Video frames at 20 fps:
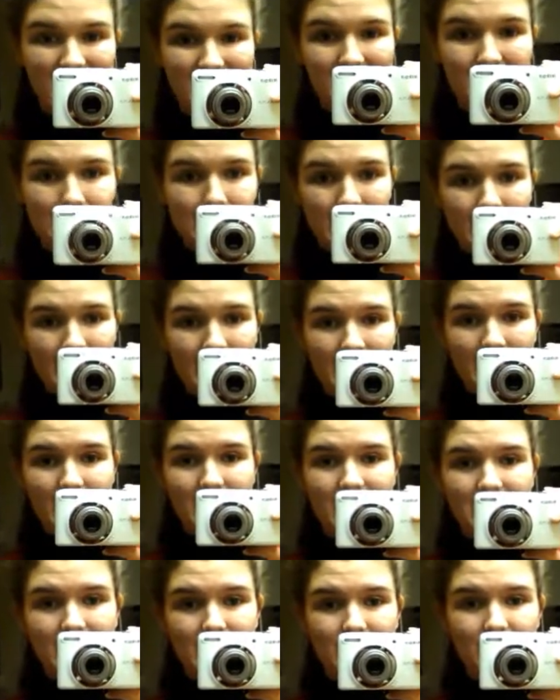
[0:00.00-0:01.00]
time to
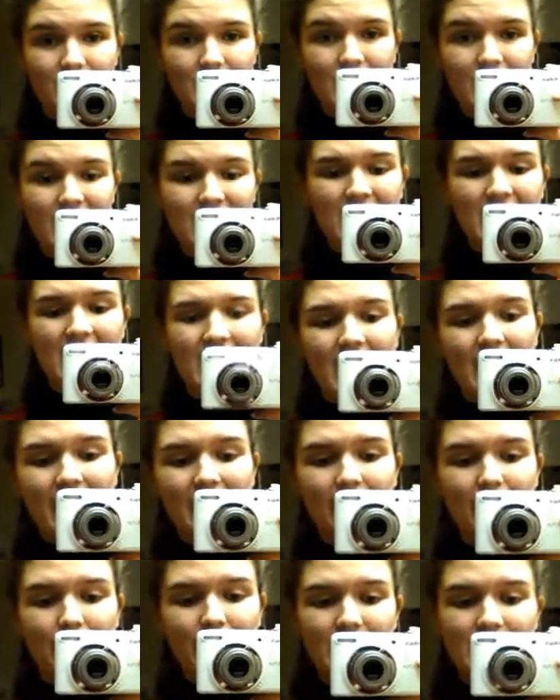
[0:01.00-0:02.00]
hand stitch this,
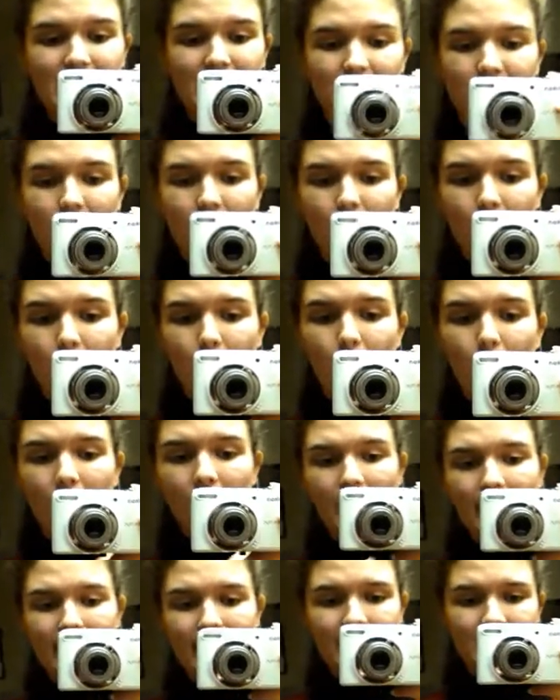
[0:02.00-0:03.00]
and I only did
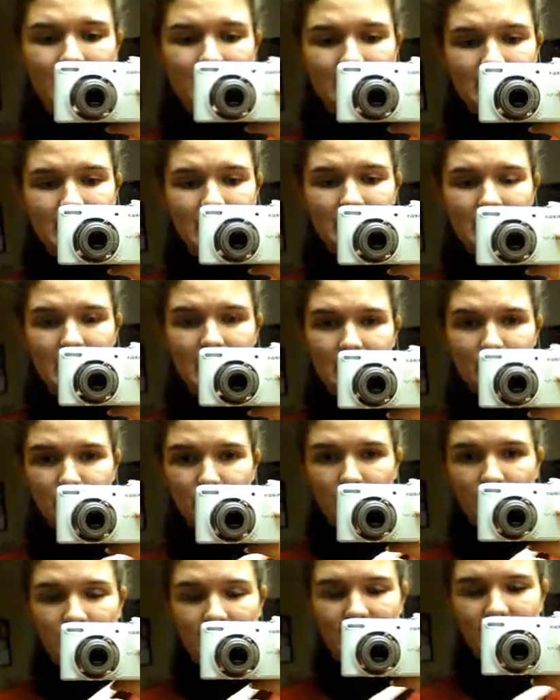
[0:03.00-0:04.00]
one stitch
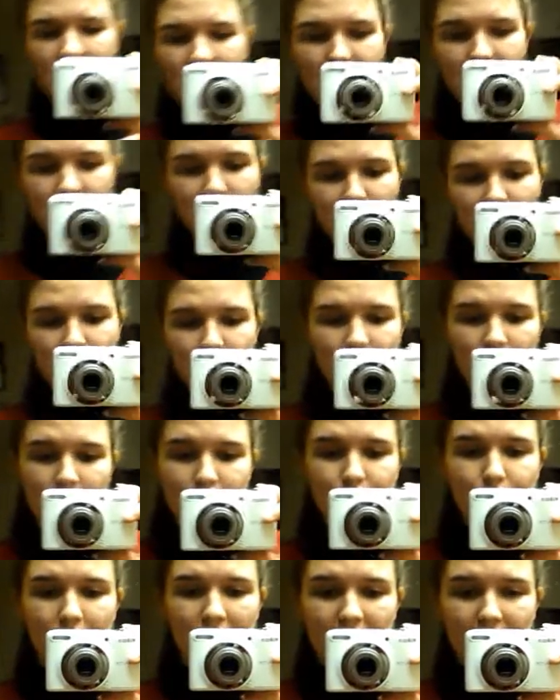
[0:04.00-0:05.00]
line. I did do
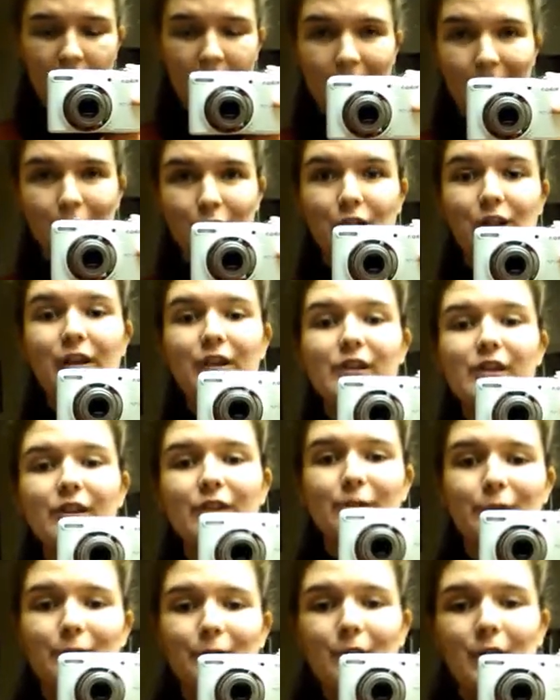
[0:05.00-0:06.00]
two like I usually
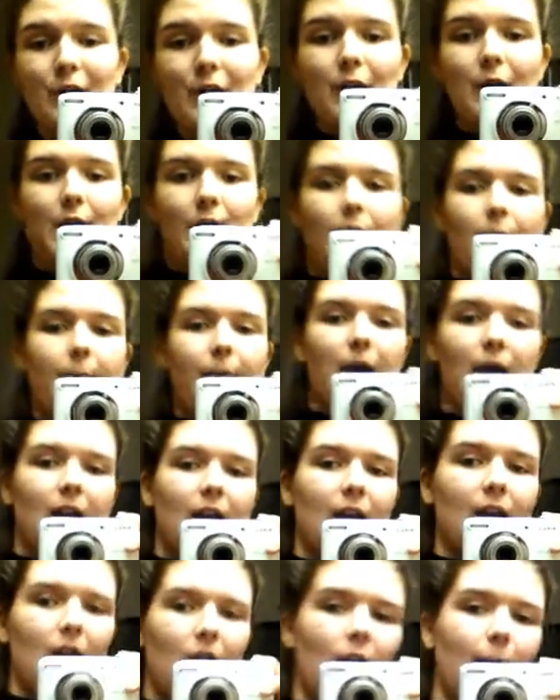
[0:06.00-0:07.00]
do,
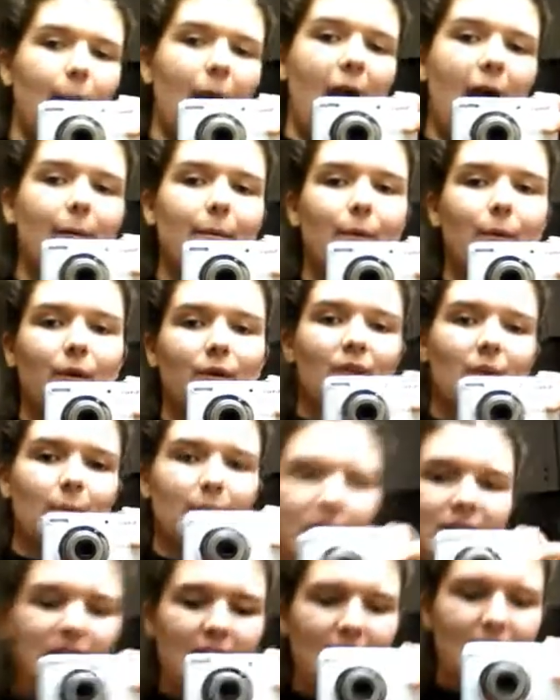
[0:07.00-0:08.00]
but I'm happy with it
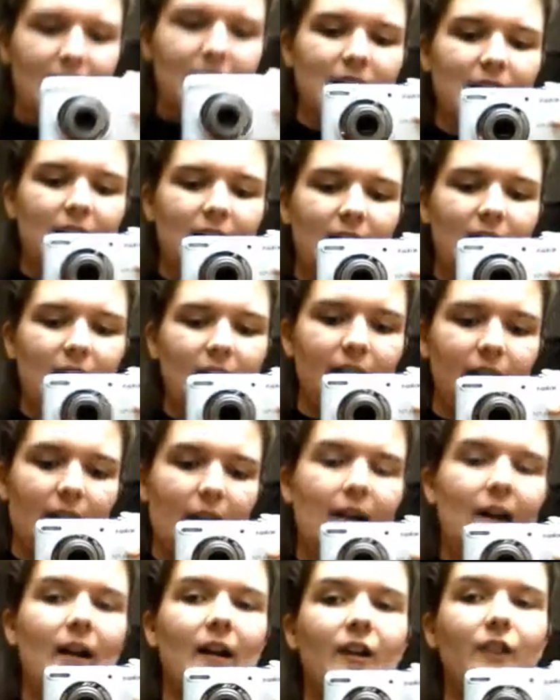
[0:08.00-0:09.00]
besides
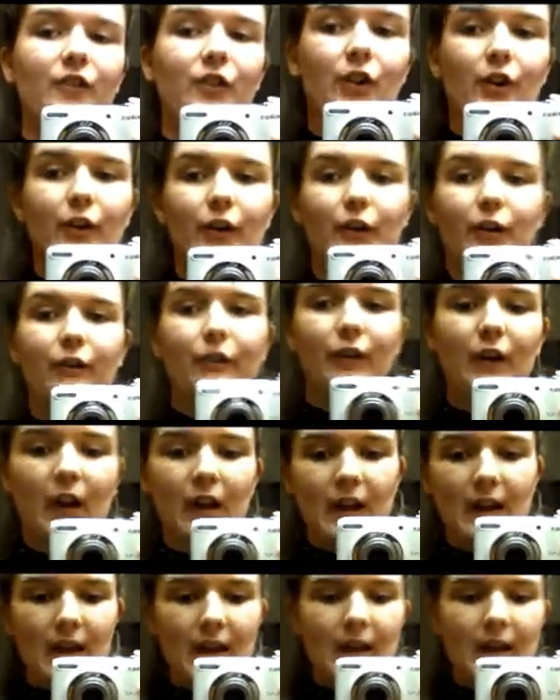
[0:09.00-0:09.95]
that kind of curve.